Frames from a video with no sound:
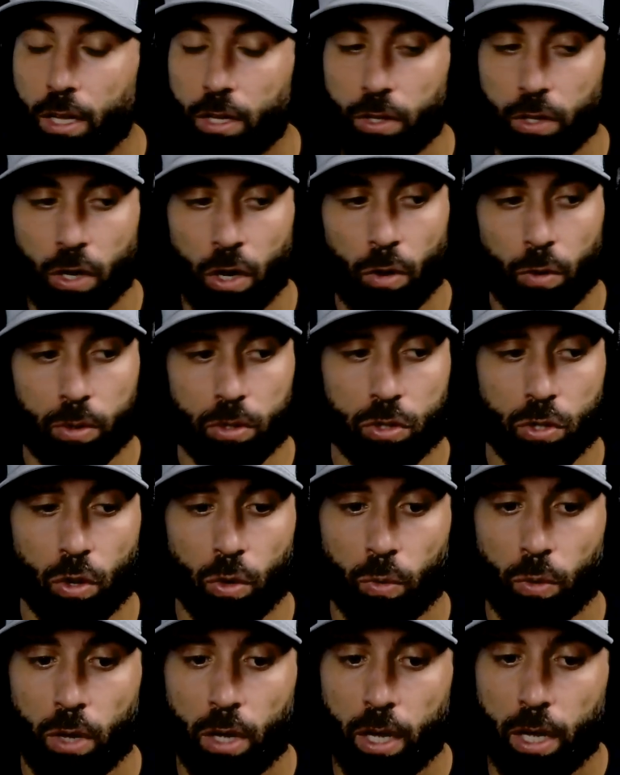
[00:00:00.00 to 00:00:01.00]
And
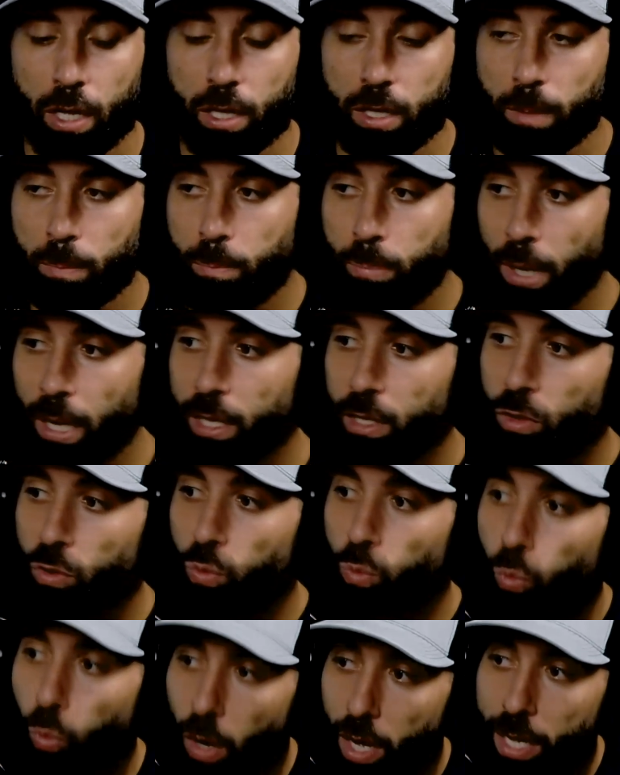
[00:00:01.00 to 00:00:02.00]
so the best
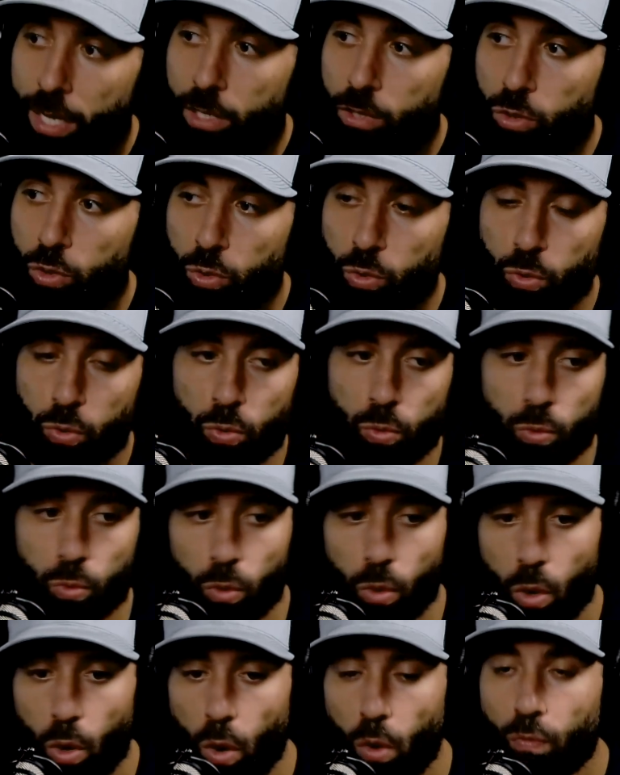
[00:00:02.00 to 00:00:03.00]
way to
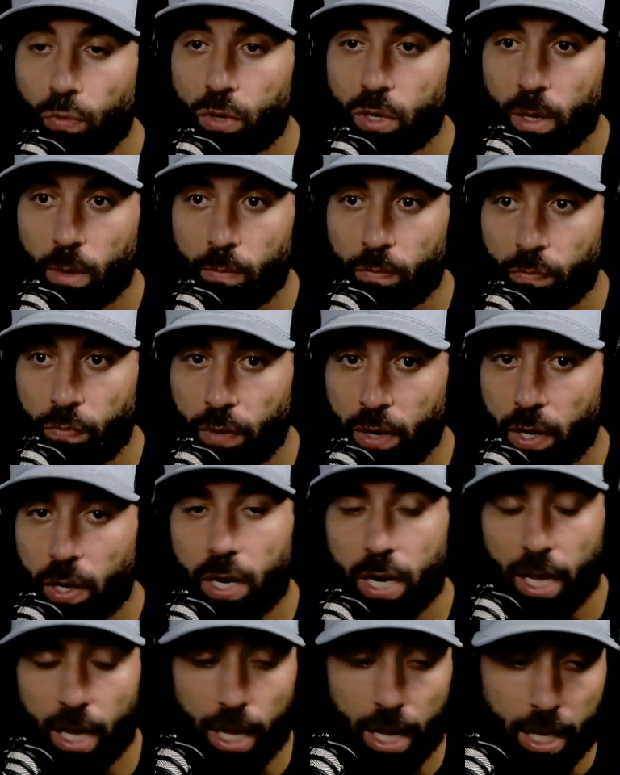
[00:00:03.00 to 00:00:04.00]
overcome fear,
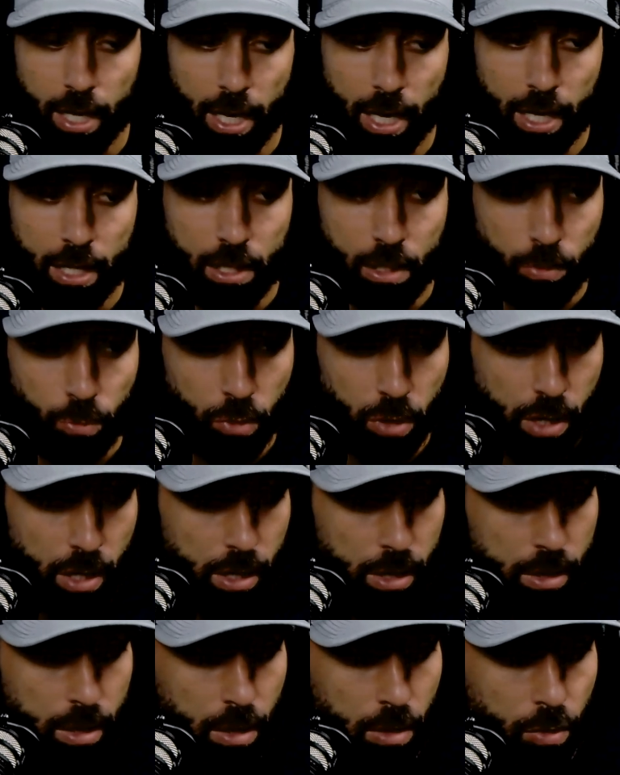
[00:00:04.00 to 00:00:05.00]
and I actually
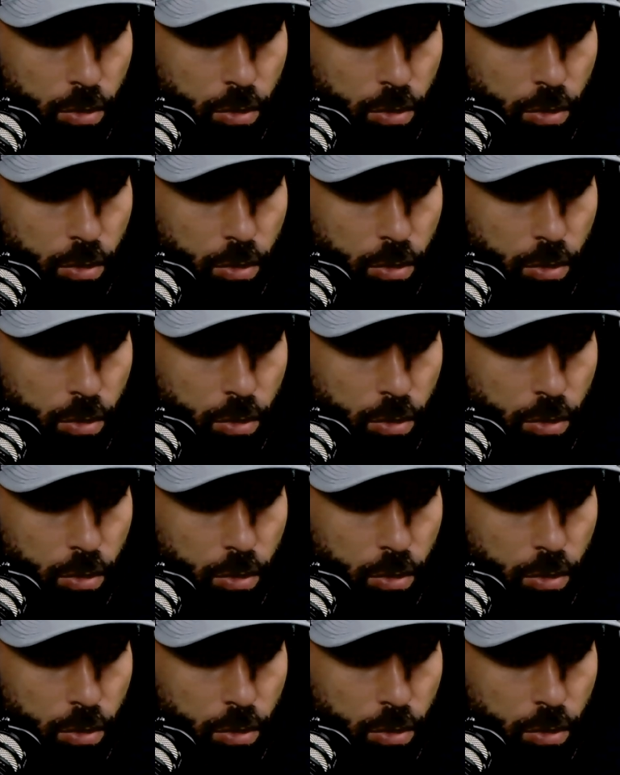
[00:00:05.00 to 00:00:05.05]
released a little